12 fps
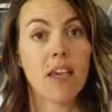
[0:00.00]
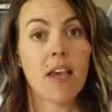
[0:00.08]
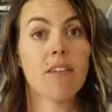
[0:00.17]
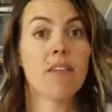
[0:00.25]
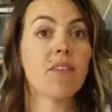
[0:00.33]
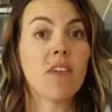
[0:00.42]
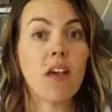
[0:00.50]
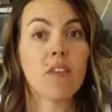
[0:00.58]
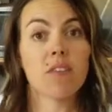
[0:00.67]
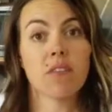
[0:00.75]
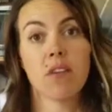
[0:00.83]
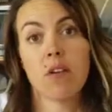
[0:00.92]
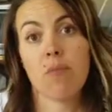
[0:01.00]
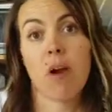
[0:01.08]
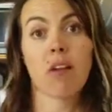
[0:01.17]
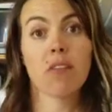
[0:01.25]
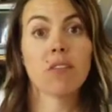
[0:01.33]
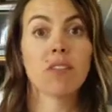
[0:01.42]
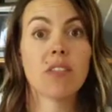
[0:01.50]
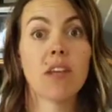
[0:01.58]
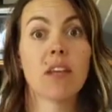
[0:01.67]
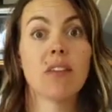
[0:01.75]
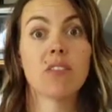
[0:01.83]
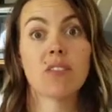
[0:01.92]
and in the other layer, particles
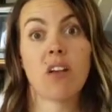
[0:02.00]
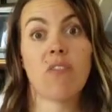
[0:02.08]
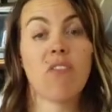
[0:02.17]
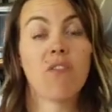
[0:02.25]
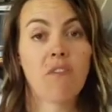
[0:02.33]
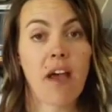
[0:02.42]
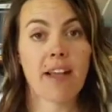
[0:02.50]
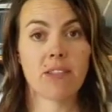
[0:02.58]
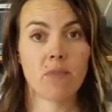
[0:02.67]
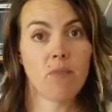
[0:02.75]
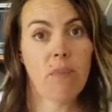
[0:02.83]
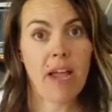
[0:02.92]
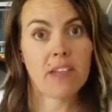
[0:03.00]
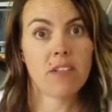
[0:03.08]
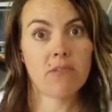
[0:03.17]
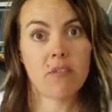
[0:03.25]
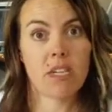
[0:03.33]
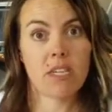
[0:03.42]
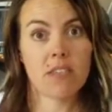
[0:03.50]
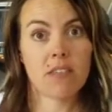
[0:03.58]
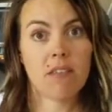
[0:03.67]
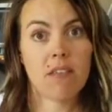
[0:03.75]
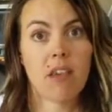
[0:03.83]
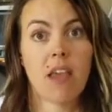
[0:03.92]
that dissolve in fats will bind to it
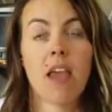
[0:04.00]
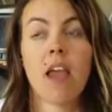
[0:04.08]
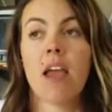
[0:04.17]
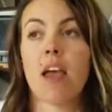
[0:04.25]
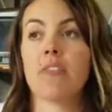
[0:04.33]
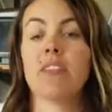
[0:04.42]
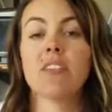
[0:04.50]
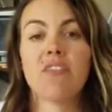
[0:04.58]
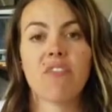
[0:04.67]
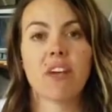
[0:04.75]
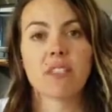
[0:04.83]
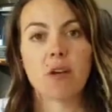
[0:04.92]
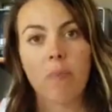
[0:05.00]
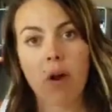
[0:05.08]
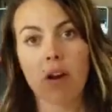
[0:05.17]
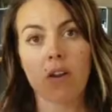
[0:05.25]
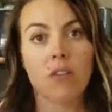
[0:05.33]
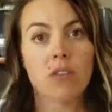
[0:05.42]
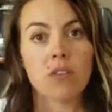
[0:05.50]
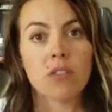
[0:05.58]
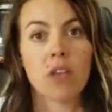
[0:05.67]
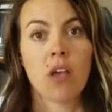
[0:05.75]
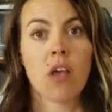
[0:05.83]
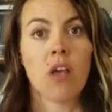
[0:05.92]
easily. And this affects how particles
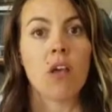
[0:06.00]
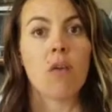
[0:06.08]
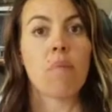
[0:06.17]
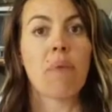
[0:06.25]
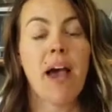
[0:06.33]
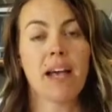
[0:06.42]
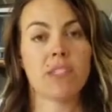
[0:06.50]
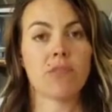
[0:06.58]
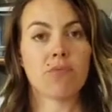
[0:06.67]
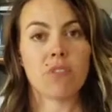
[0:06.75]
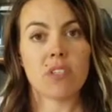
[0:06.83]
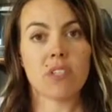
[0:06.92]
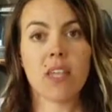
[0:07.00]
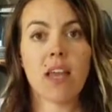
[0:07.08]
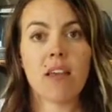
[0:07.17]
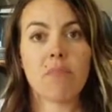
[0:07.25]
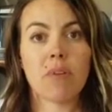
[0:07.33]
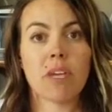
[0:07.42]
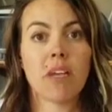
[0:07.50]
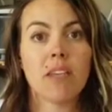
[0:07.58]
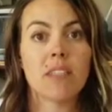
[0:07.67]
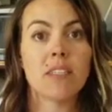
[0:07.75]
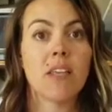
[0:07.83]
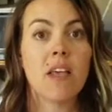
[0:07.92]
pass through the skin
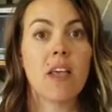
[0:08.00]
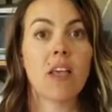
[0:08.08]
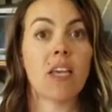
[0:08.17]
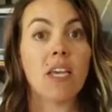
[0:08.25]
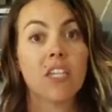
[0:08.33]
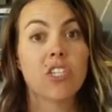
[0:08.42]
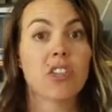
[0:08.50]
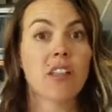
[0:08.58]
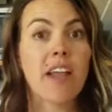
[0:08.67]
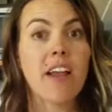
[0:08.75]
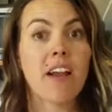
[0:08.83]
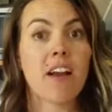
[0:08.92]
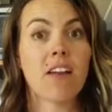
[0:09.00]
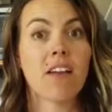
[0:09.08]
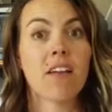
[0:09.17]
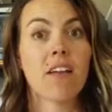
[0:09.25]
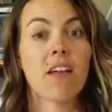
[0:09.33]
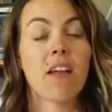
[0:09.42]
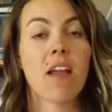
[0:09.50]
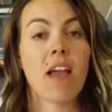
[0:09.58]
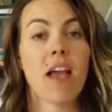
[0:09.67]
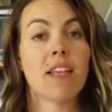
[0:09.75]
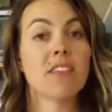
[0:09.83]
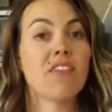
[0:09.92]
because each layer
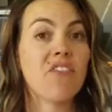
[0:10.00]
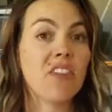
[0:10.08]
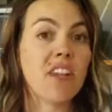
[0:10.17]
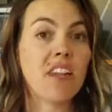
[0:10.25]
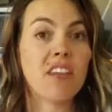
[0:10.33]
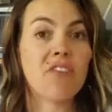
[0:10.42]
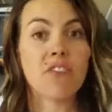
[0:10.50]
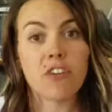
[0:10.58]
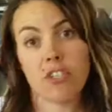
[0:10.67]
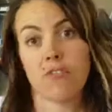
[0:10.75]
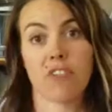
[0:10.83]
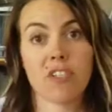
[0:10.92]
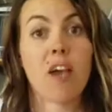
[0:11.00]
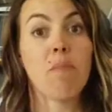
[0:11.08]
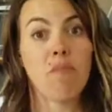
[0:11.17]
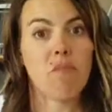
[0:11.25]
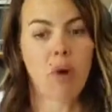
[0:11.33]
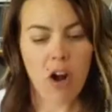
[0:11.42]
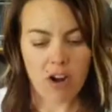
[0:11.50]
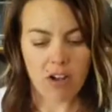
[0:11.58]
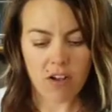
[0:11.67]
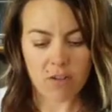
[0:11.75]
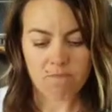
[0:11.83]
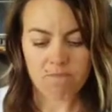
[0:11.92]
has affinity for a different type of particle.